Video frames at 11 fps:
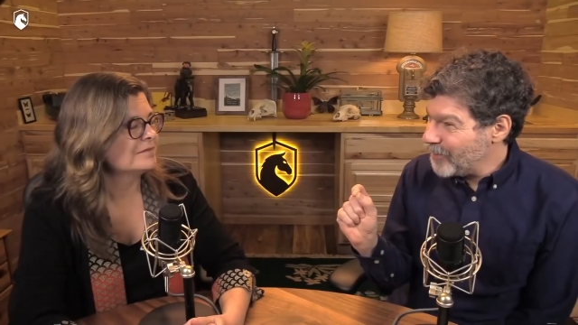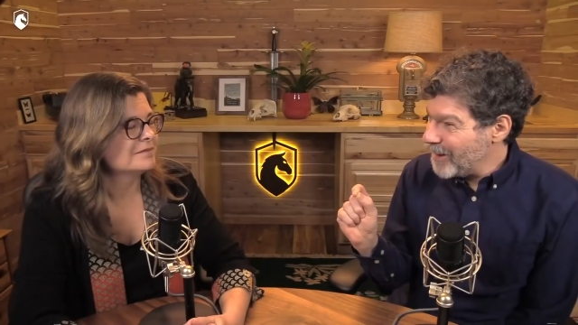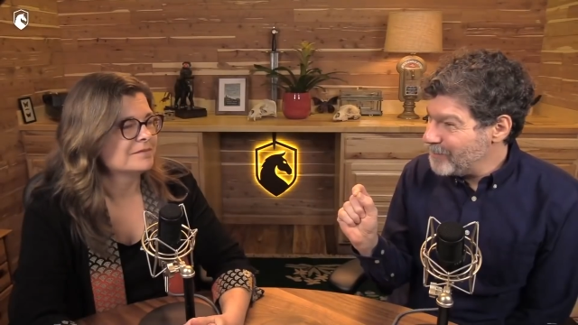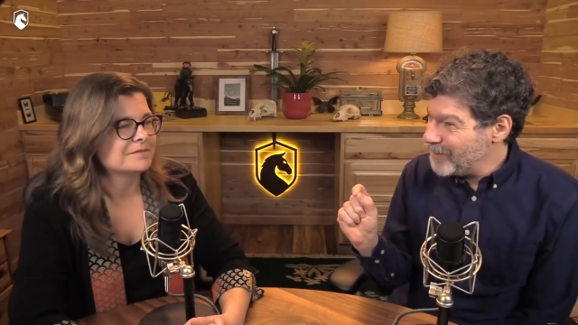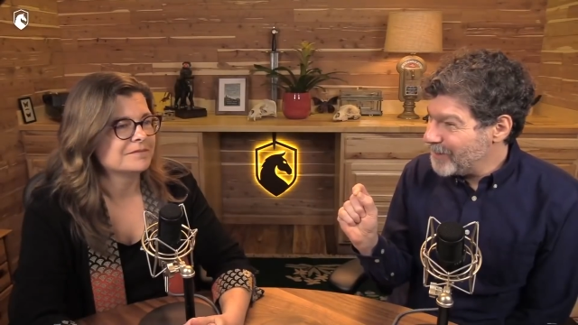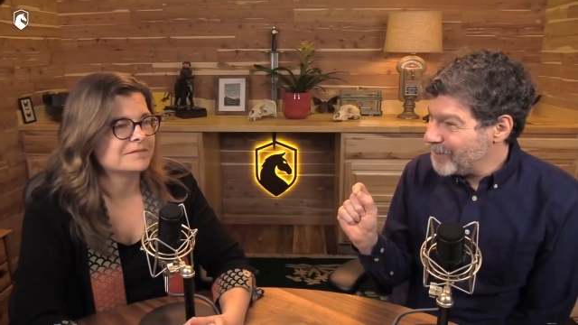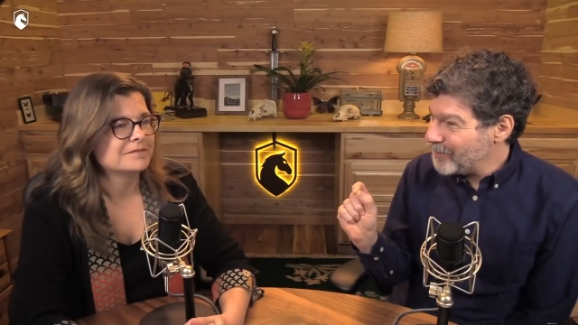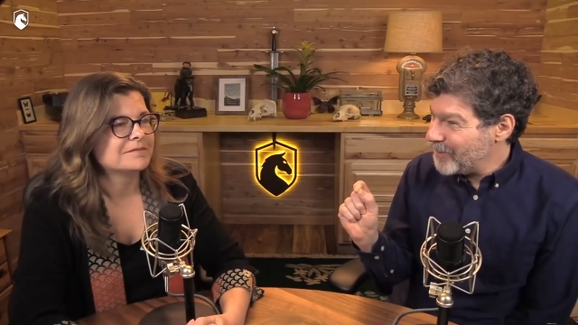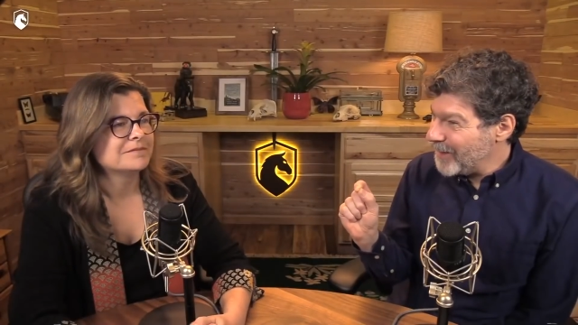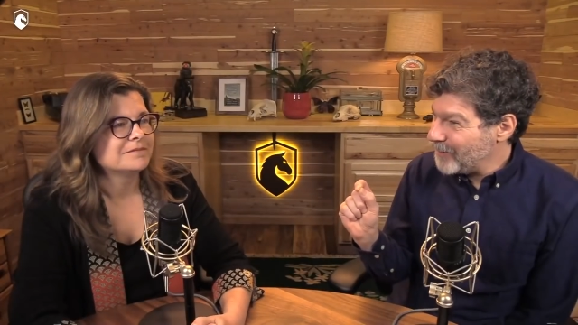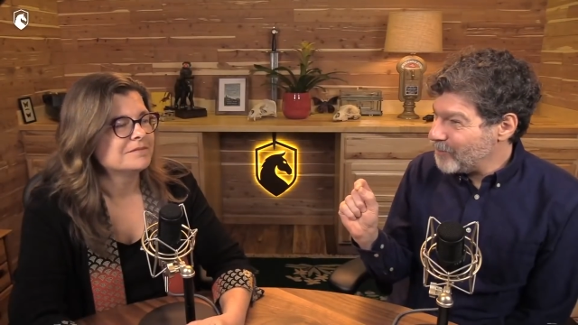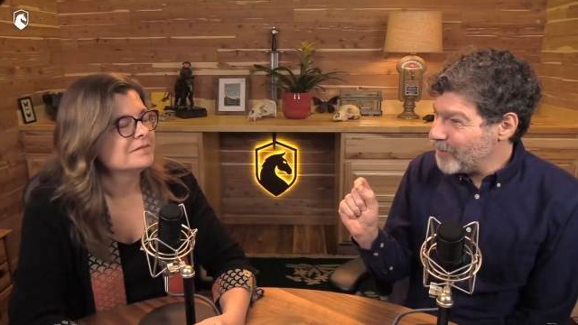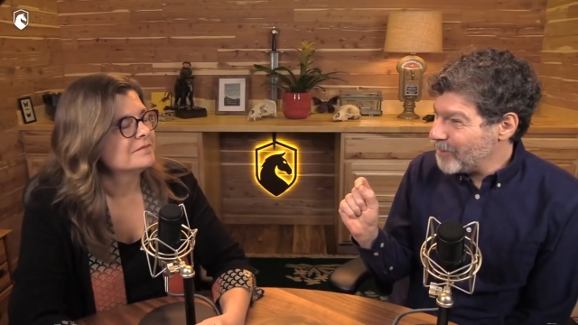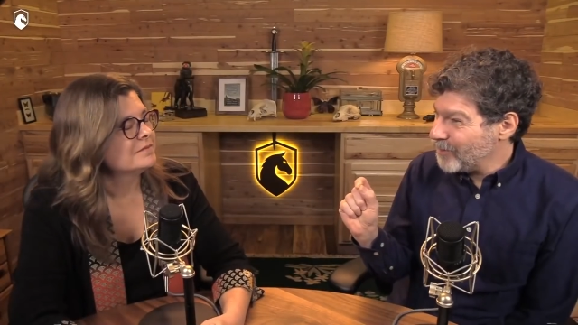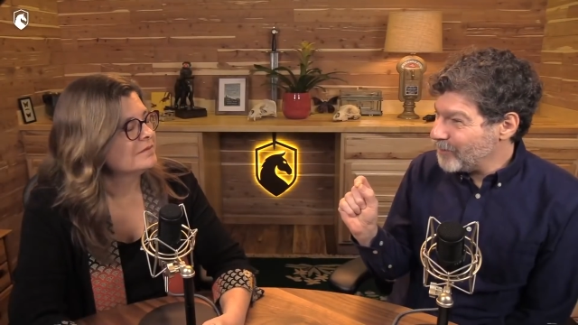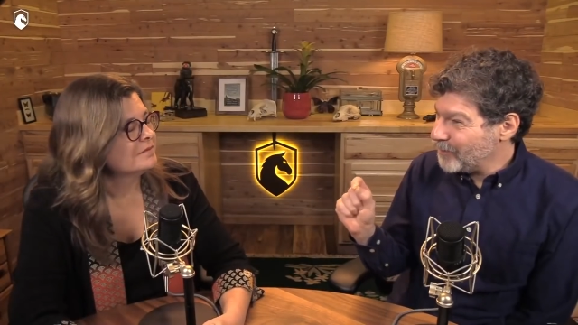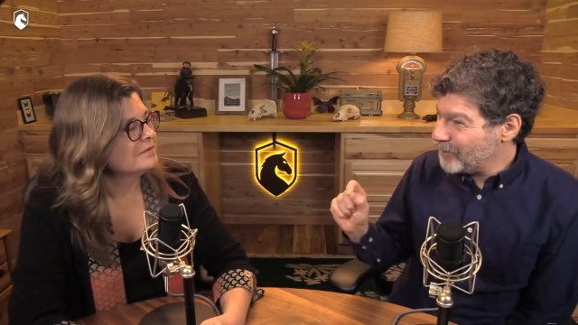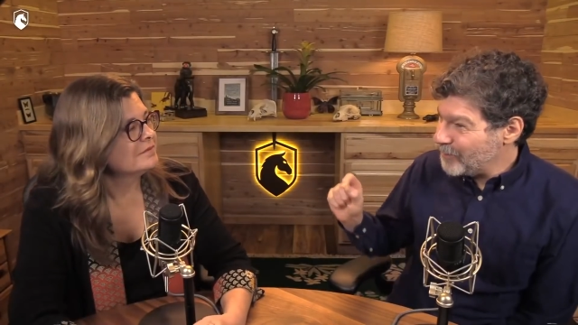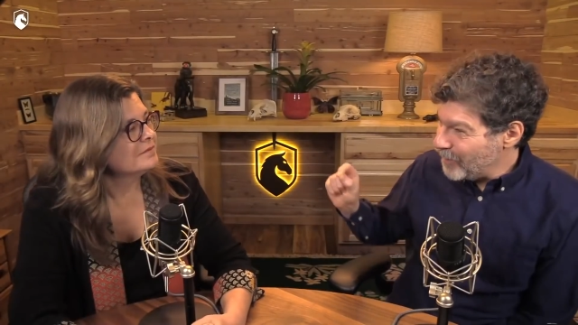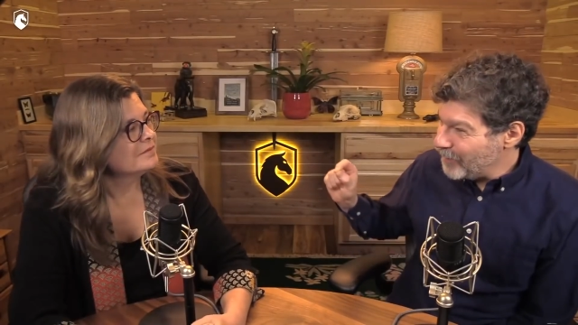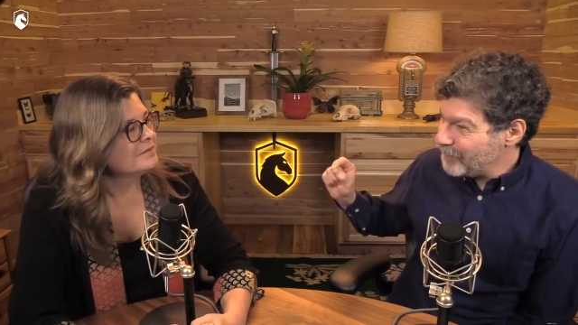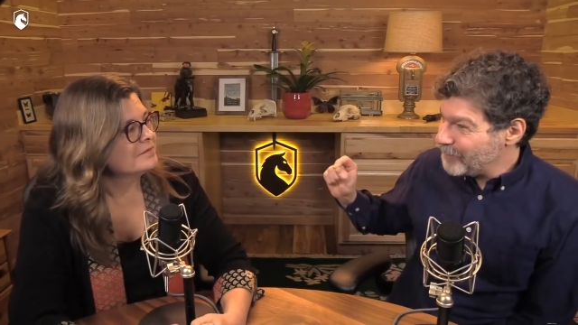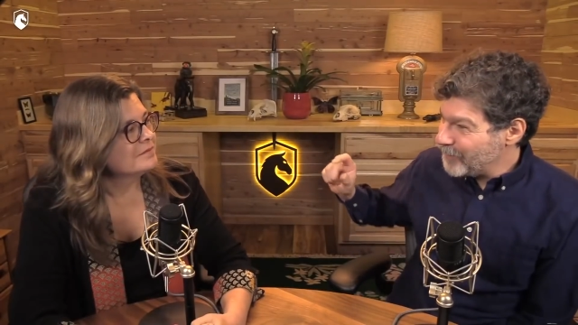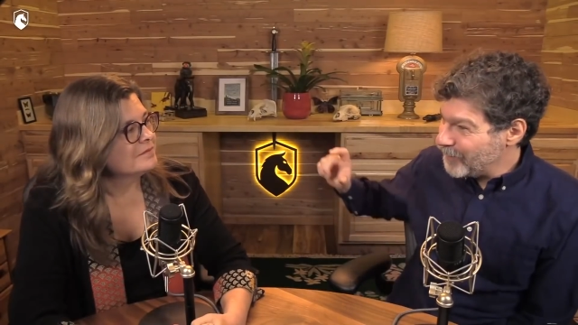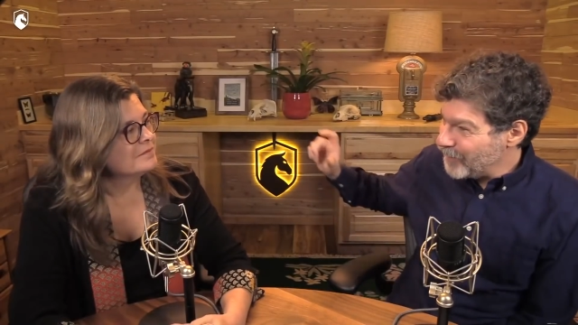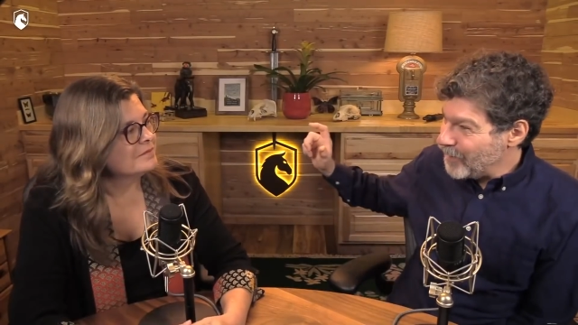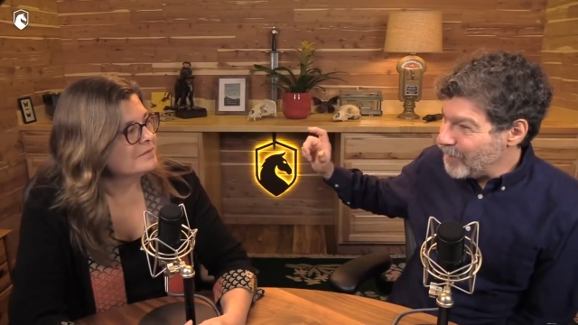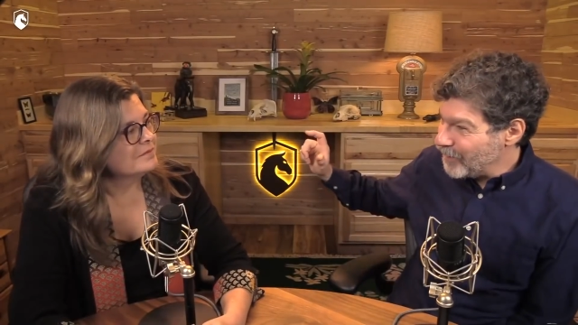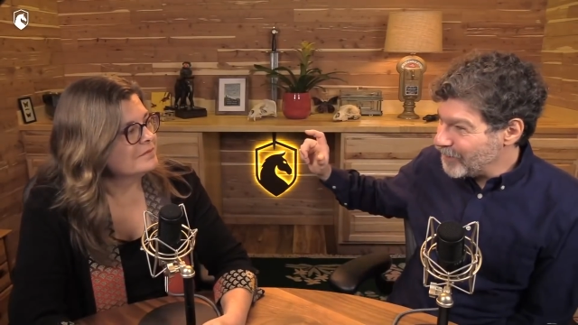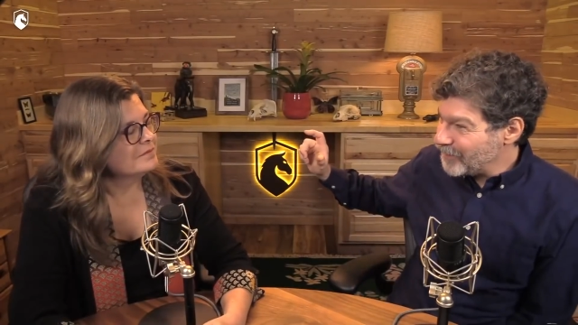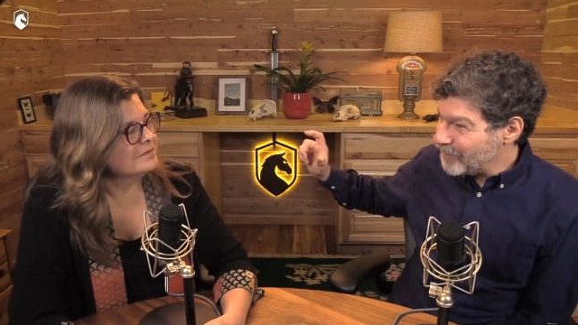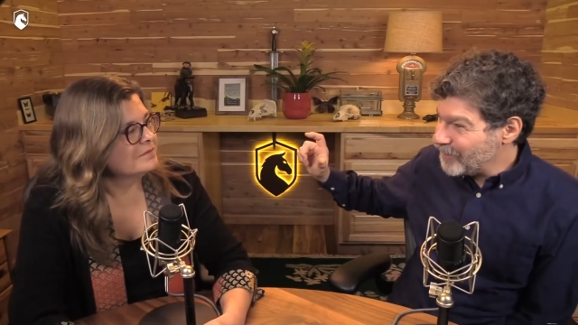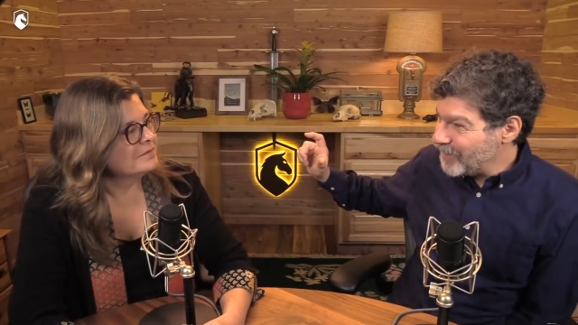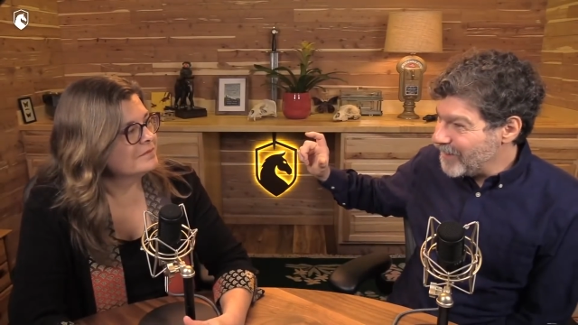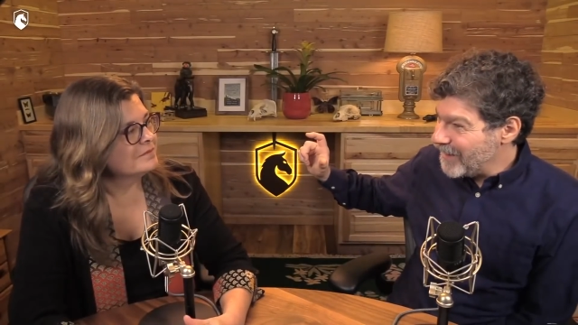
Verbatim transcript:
Speaker 1: right? Because that's where the stuff, the logs,